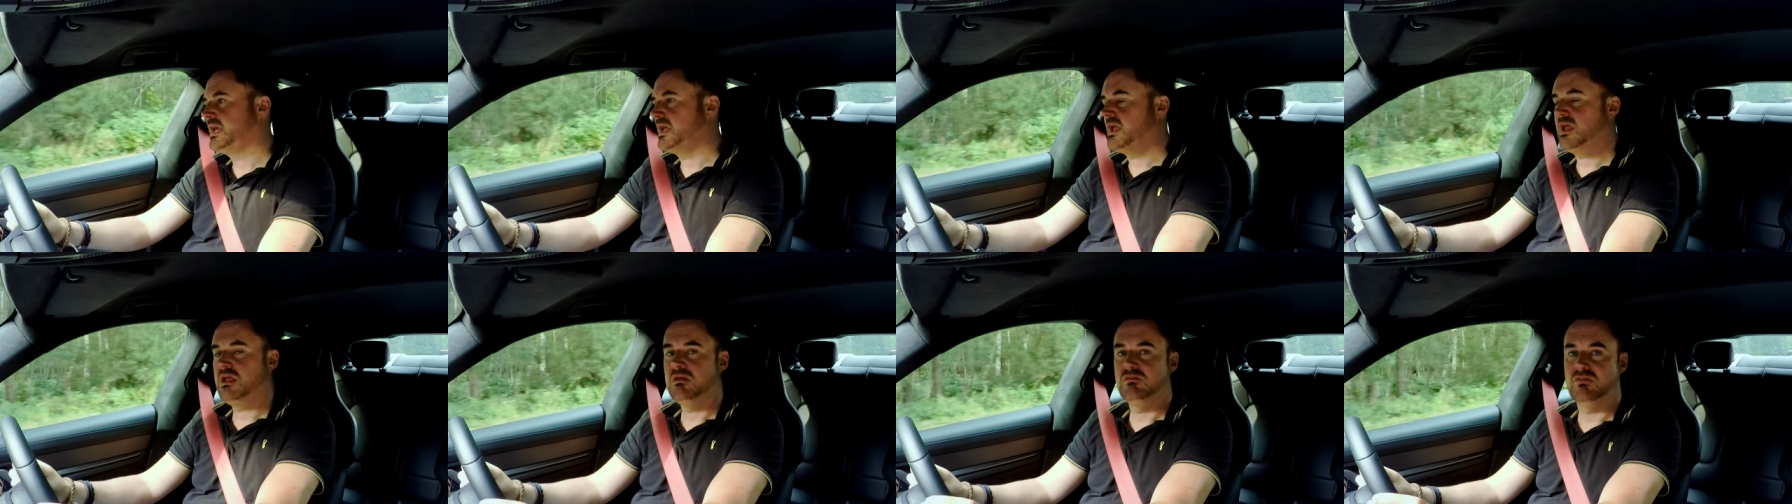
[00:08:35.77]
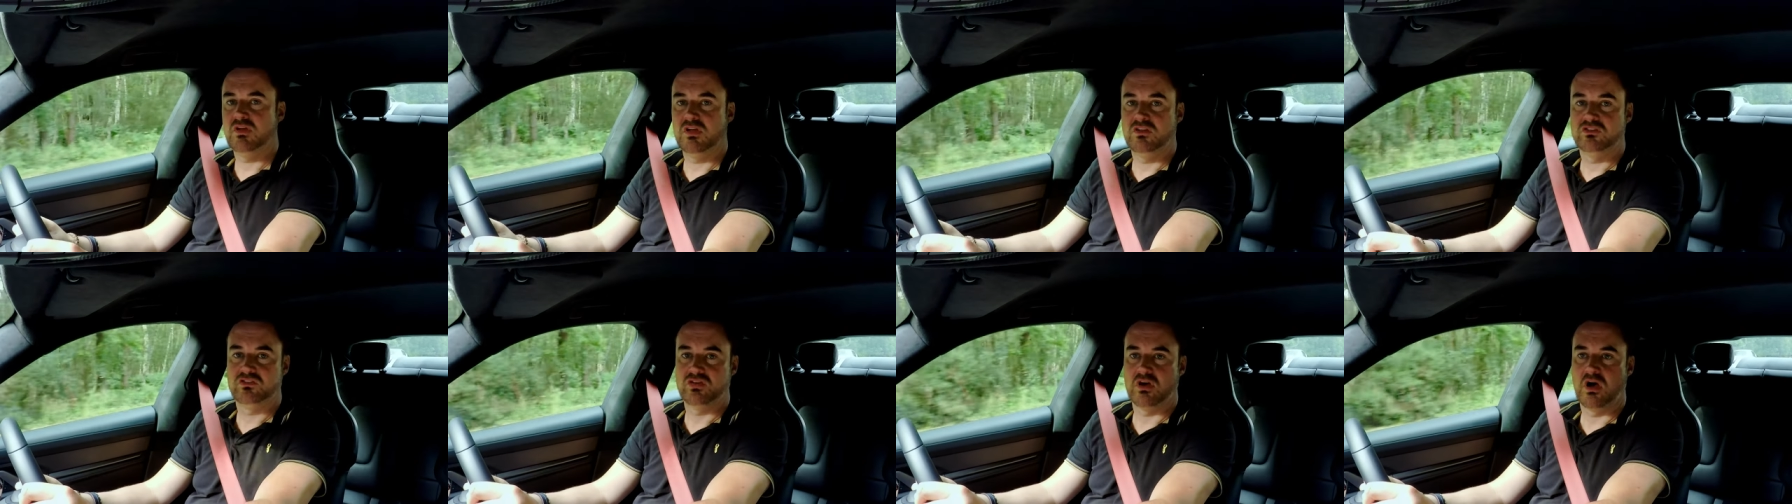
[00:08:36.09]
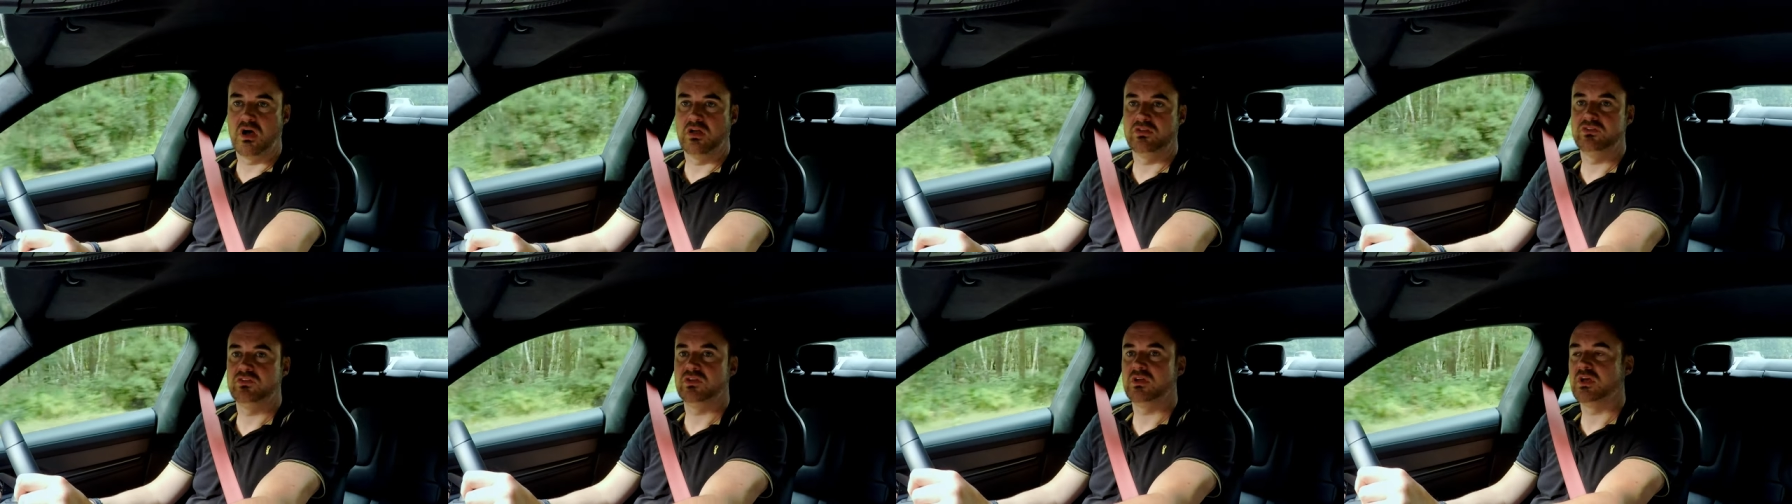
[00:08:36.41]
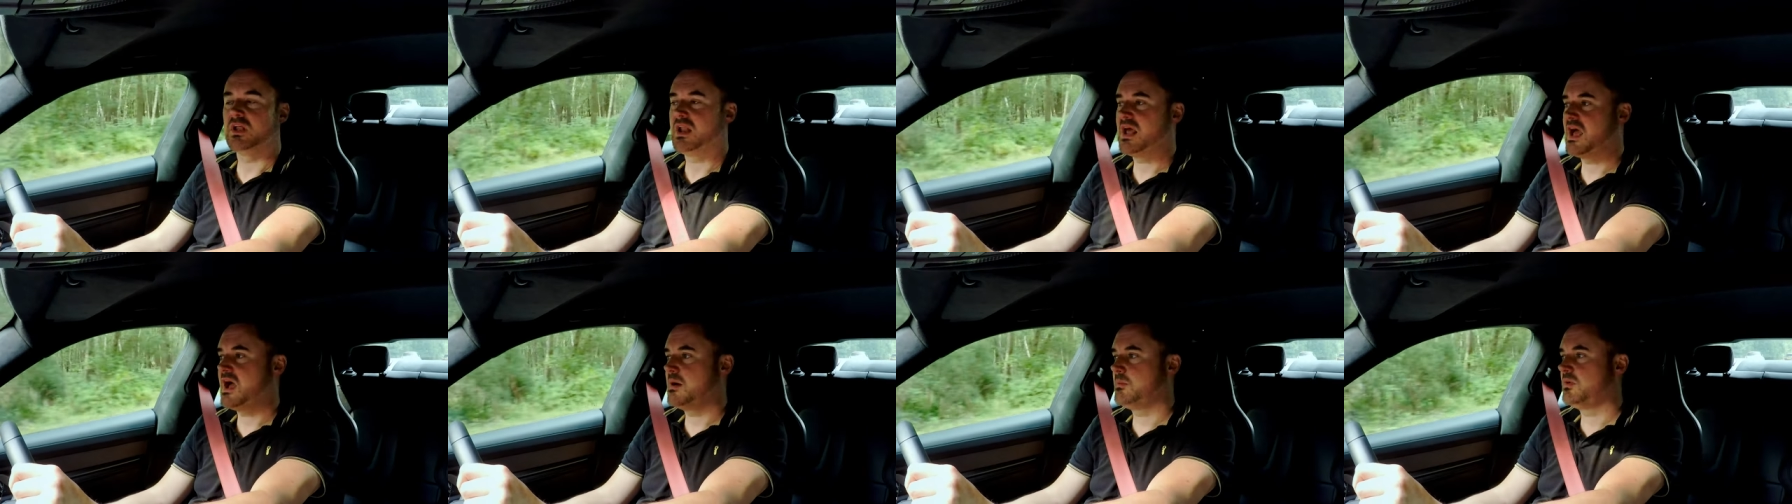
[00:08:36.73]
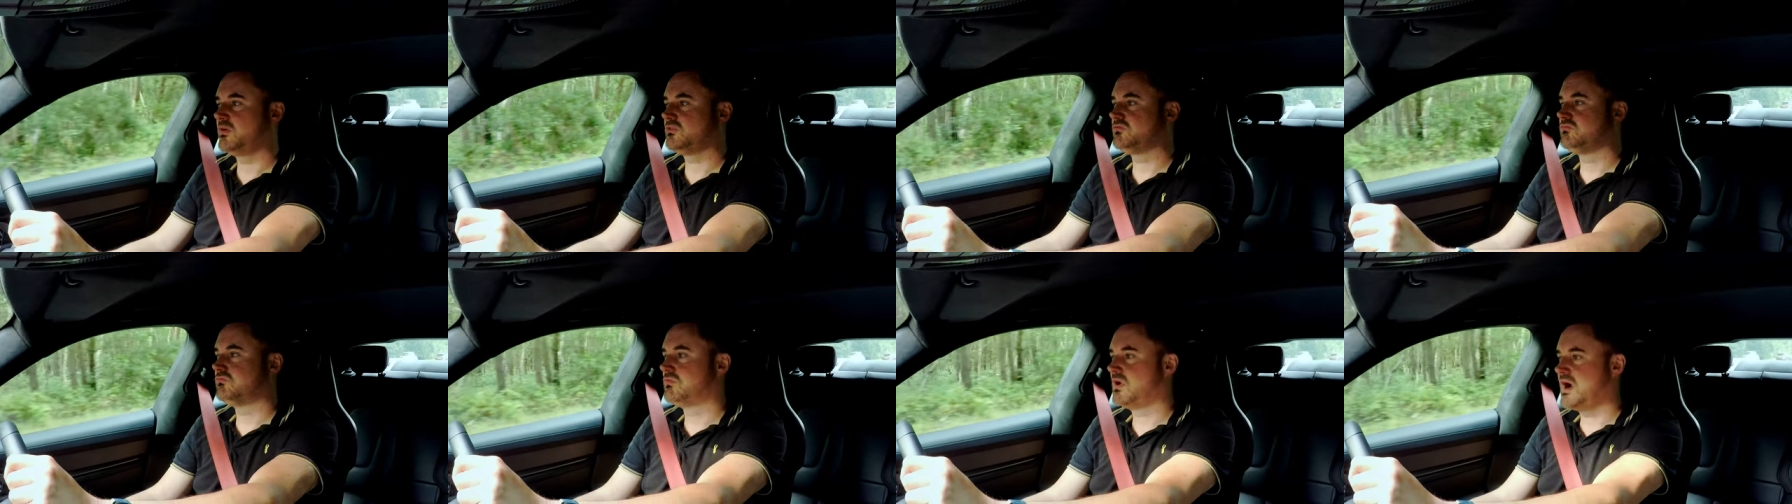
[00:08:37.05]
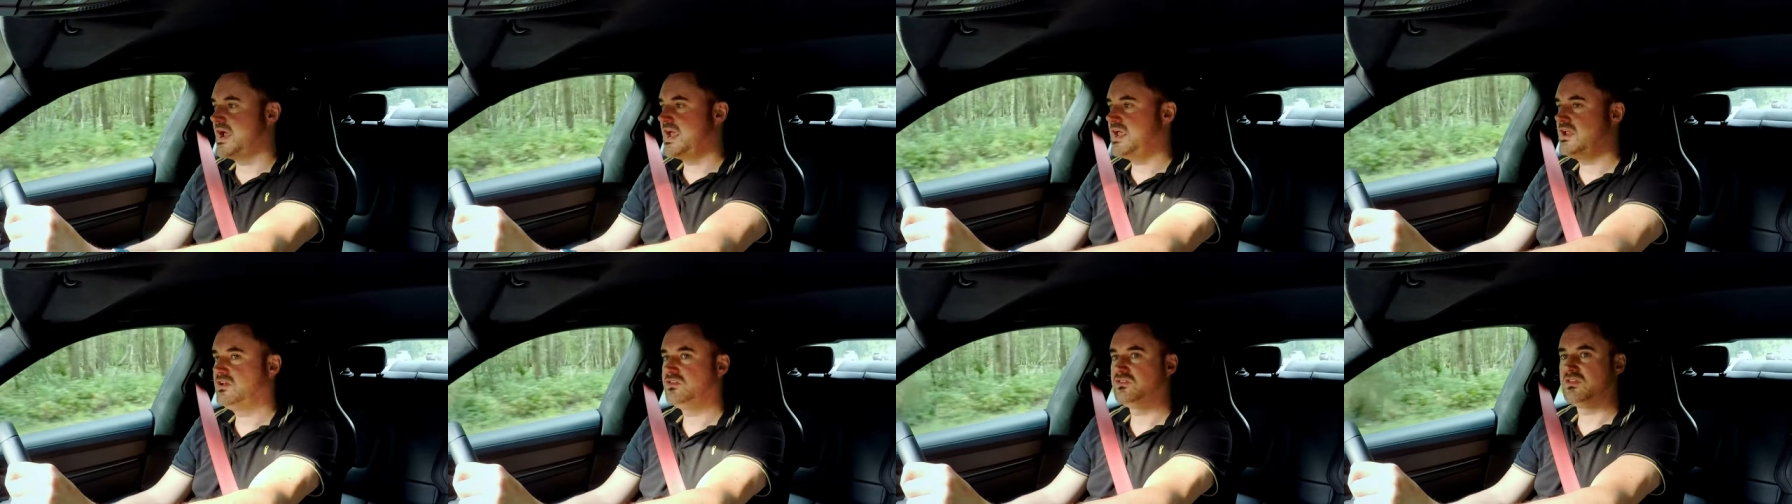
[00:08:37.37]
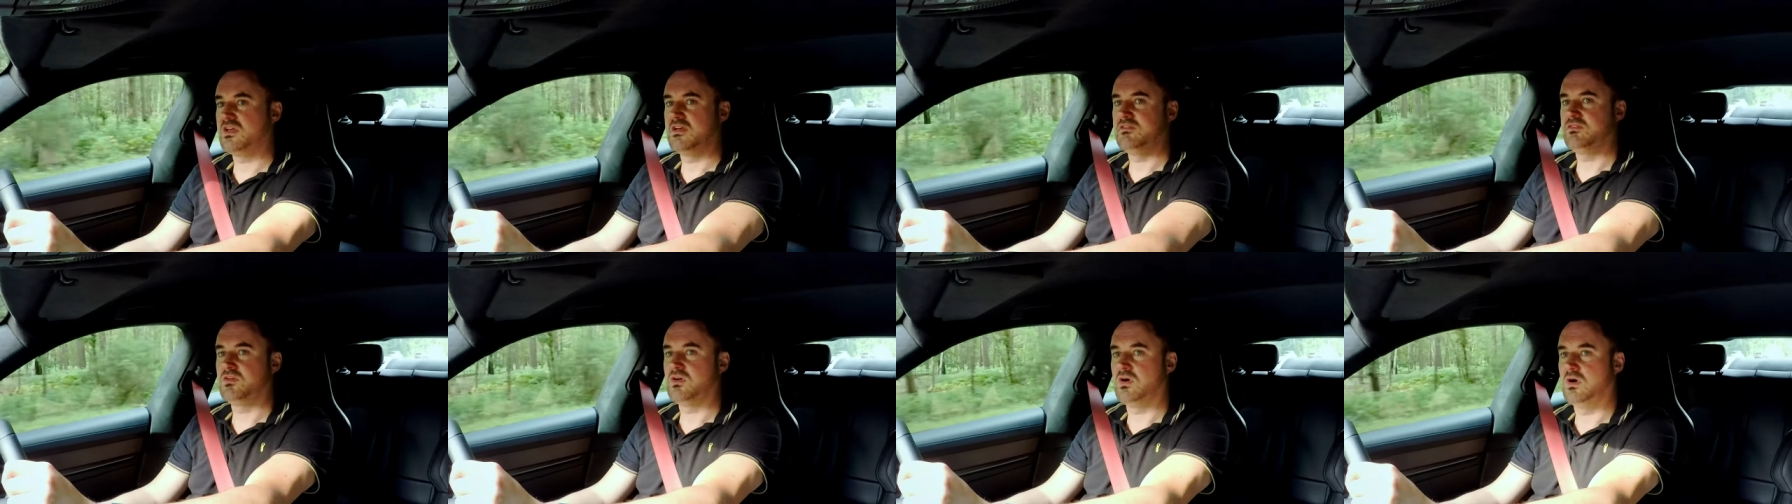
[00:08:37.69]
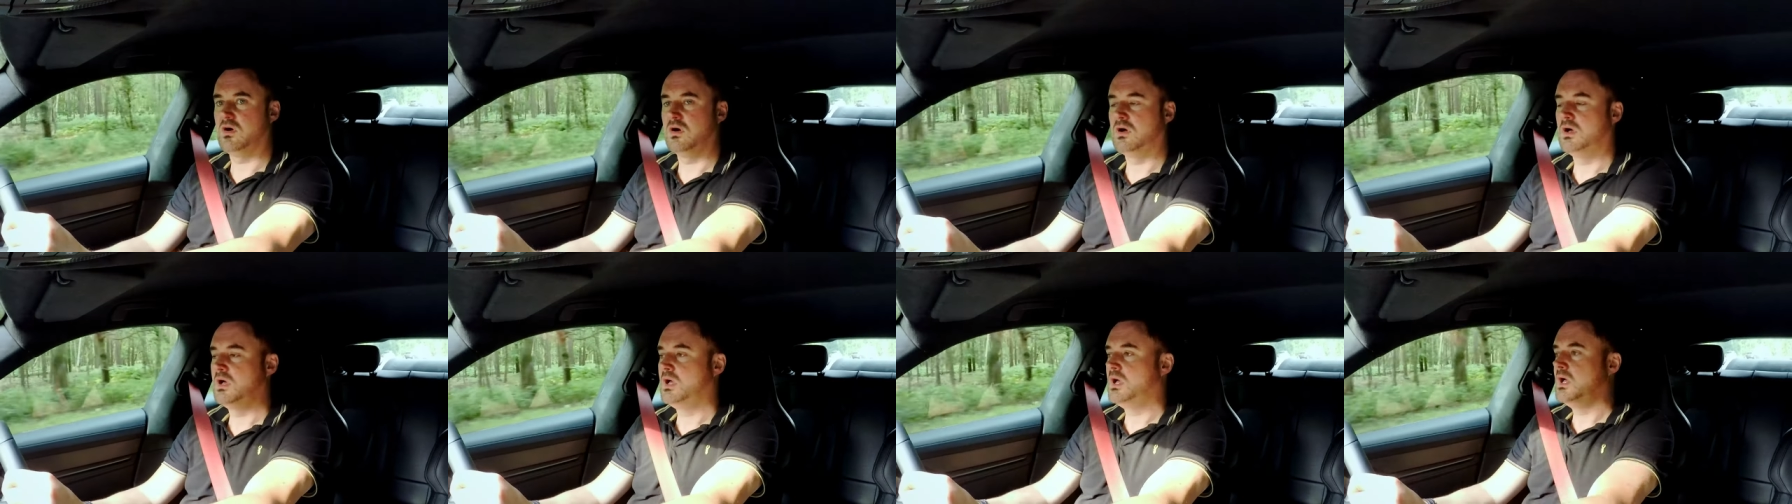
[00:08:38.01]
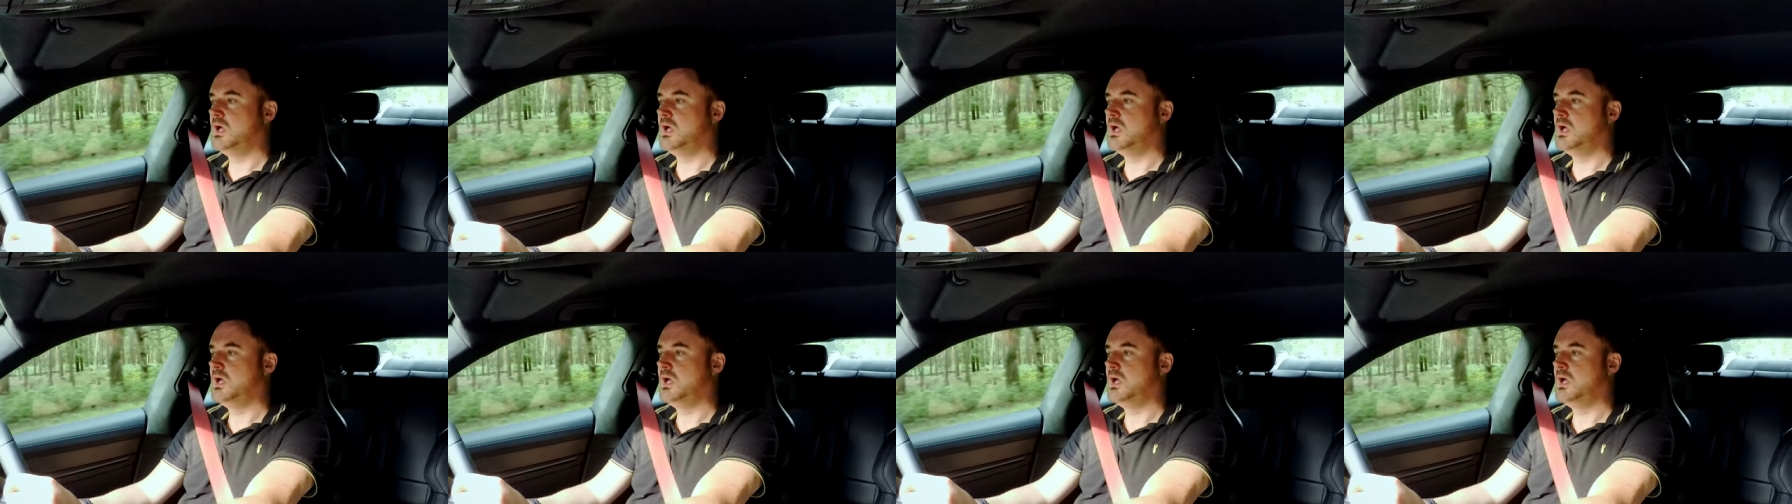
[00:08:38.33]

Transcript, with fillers: EV charging and how much range they've got.